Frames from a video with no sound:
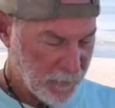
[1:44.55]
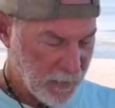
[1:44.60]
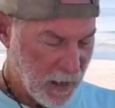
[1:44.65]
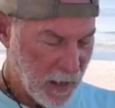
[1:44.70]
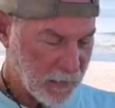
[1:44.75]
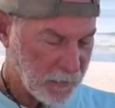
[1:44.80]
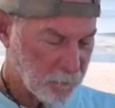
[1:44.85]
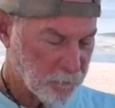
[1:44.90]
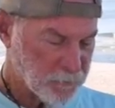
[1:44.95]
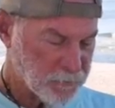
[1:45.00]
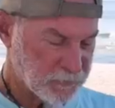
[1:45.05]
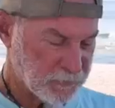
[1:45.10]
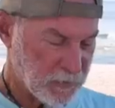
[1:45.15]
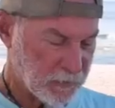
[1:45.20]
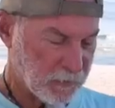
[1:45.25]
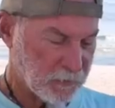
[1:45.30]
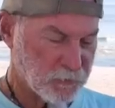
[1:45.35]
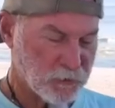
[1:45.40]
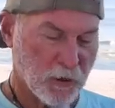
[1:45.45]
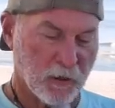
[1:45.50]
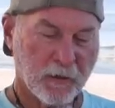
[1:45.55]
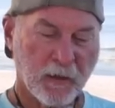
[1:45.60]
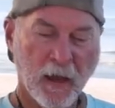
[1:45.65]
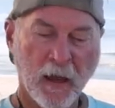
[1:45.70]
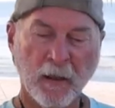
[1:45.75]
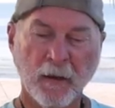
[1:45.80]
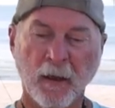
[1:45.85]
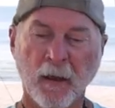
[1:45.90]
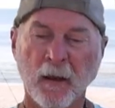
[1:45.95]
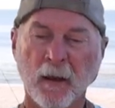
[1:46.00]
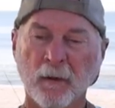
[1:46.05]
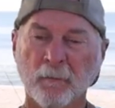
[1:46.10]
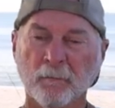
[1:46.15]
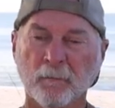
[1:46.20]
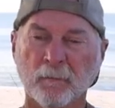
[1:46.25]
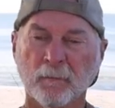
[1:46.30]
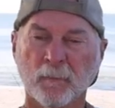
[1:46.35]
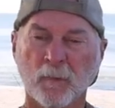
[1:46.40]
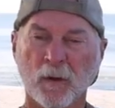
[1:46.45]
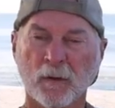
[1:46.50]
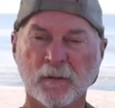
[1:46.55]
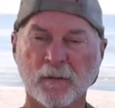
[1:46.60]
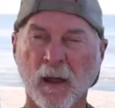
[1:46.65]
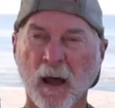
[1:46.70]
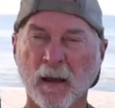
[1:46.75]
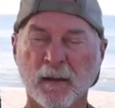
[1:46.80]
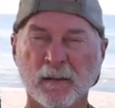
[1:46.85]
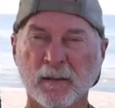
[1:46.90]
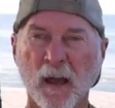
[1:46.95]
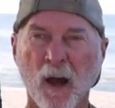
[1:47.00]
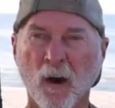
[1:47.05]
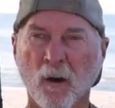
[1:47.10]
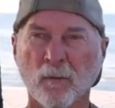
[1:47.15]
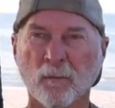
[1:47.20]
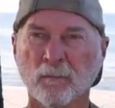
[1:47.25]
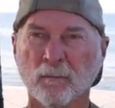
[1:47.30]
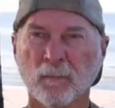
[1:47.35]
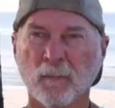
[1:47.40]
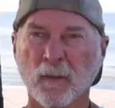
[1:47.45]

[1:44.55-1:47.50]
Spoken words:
I can stick a jig head in it, just like so.